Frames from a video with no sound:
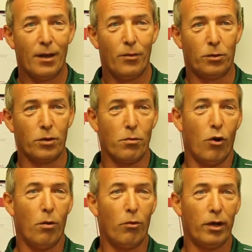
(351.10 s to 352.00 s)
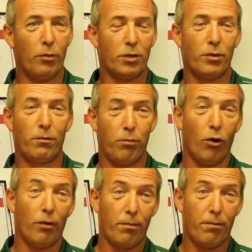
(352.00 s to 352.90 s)
which was more money which we
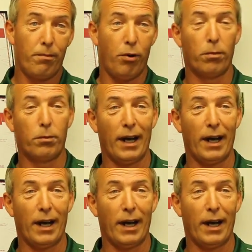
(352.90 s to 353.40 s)
pumped